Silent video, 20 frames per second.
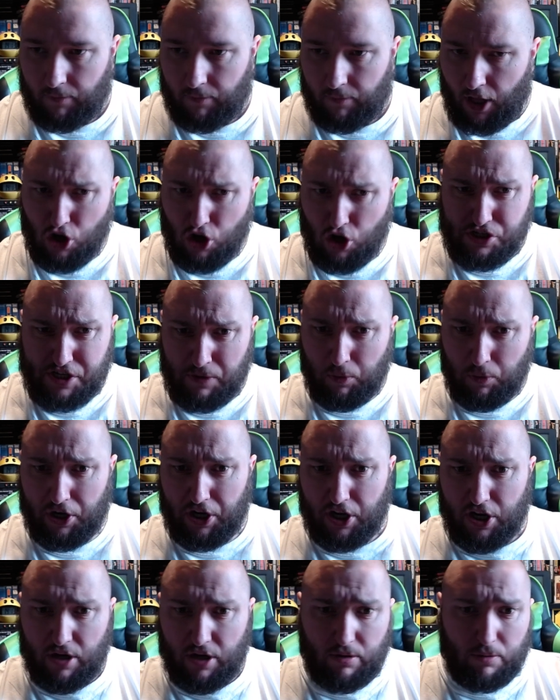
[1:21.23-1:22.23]
I don't want to
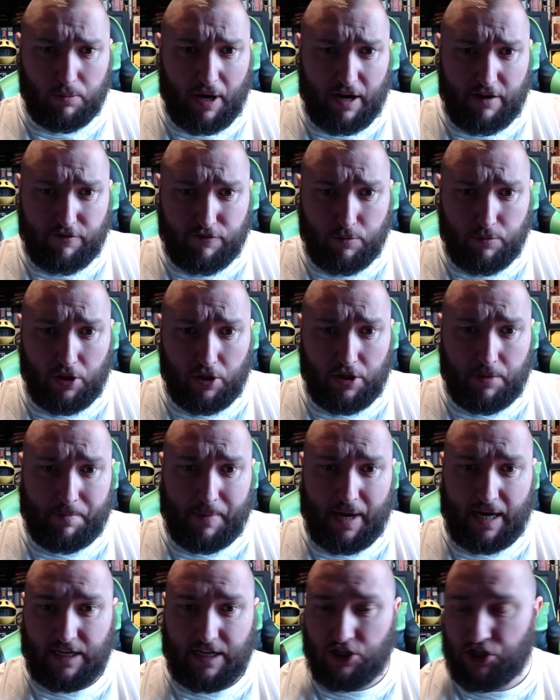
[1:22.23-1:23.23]
go away from what the
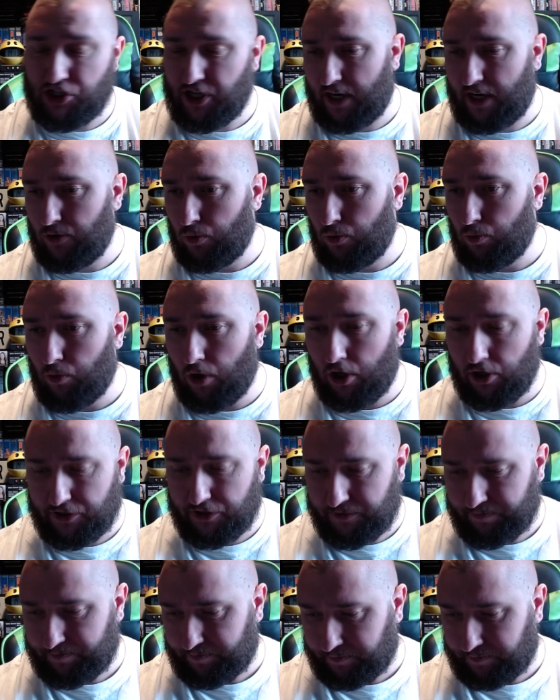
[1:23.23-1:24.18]
main channel was,